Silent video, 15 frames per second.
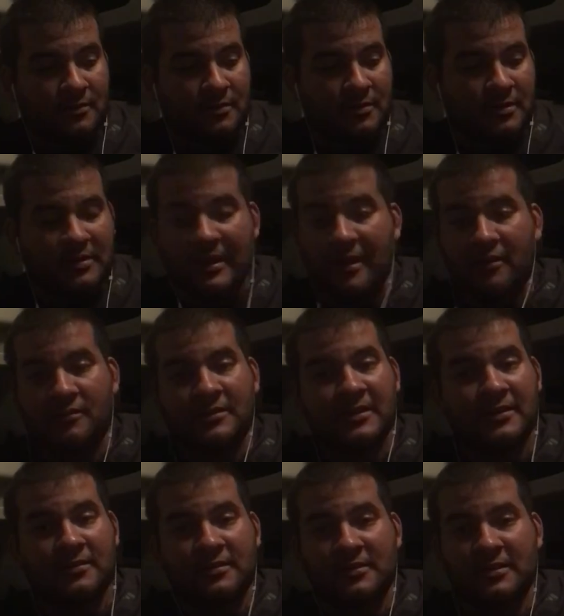and counting
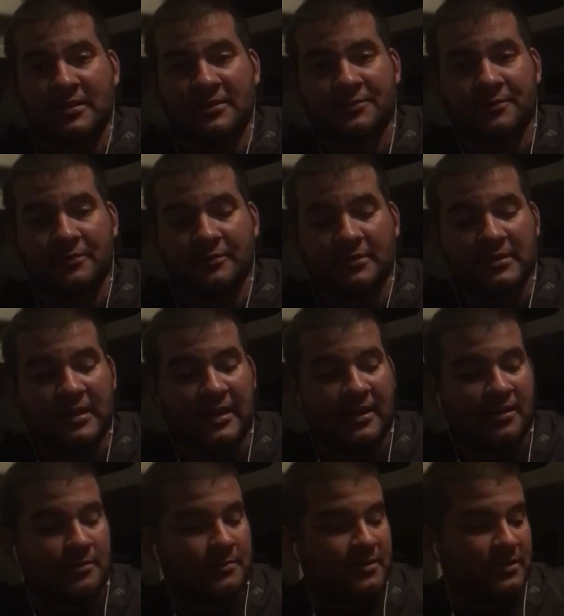down the days for
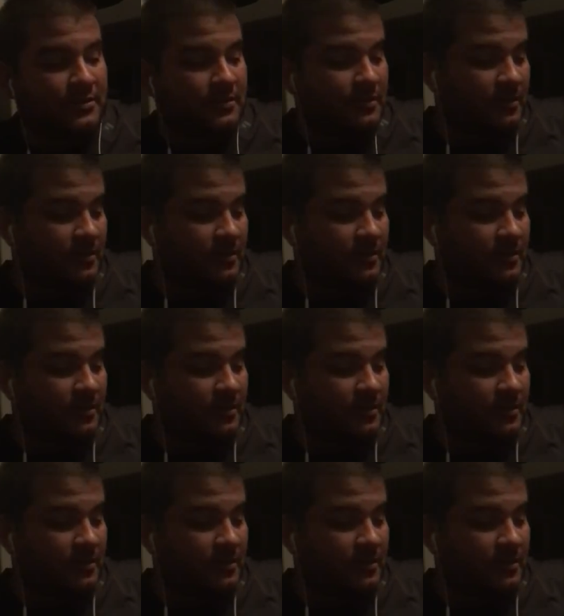retirement.